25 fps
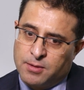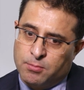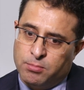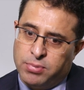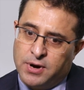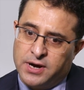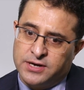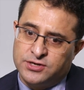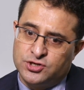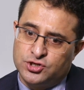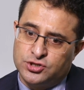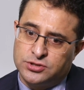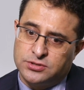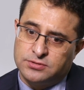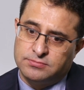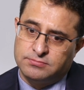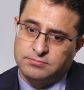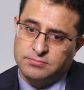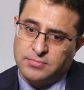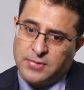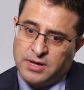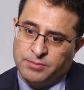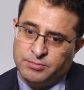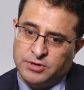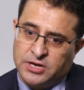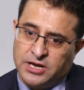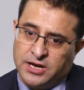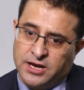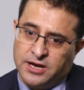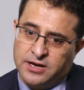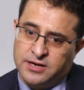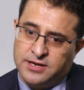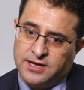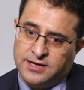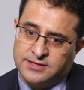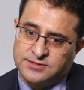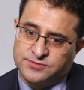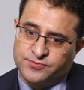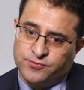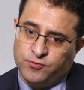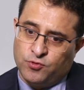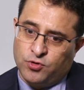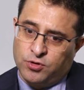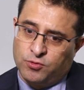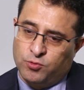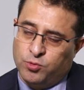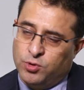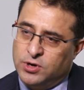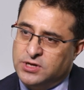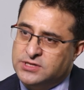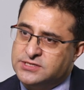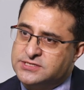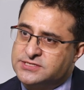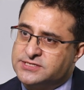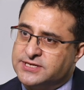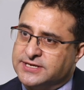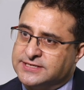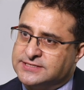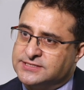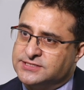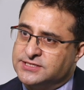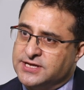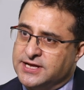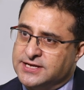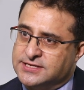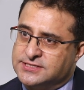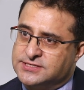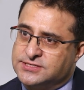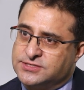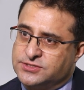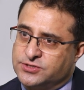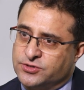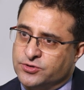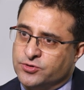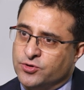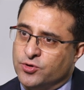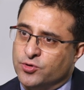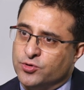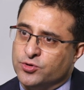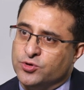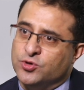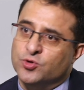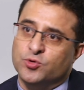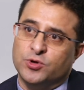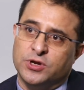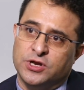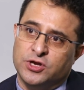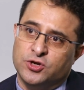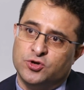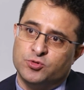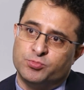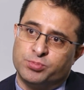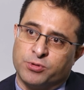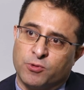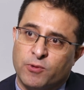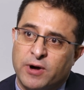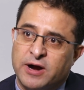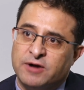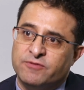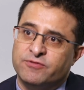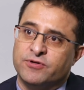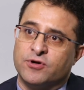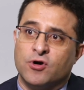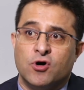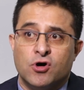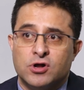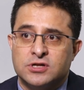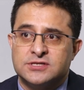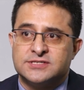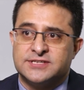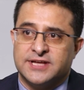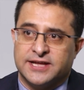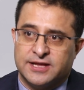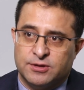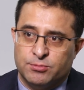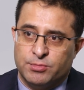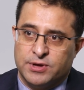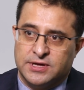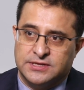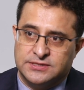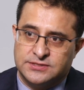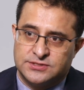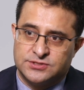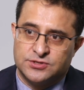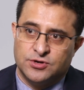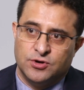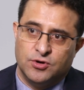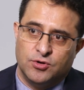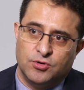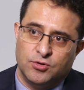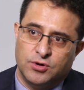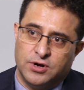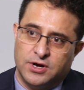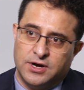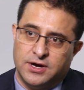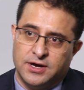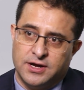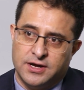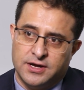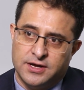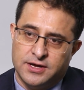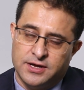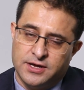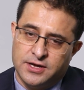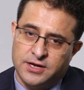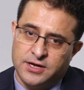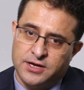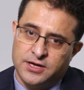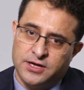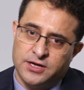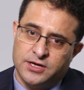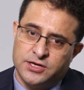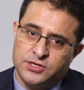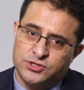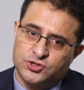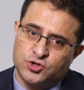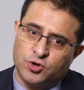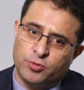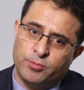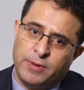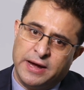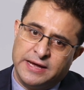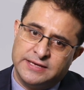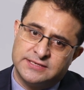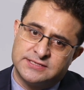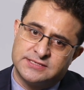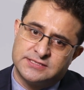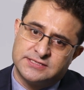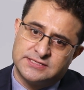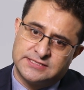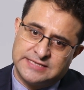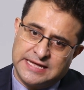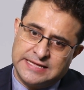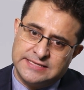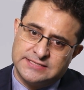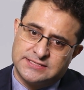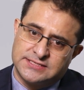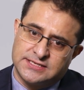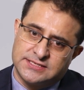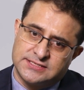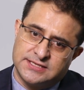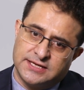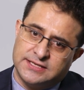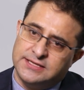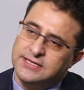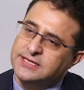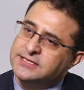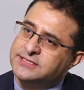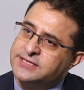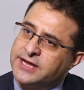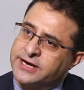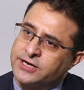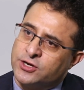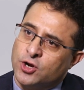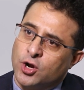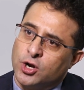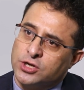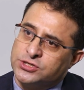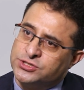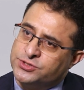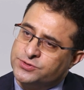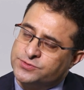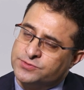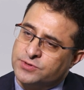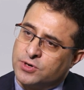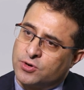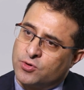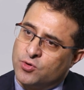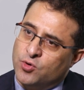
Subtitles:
But I mean, in India, as 4 worlds exist, you need to provide for all segments. So my sense is that these technologies will